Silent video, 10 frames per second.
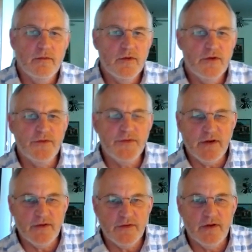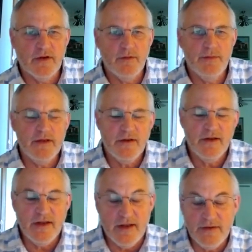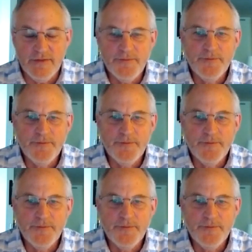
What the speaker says: shift gears a little bit again.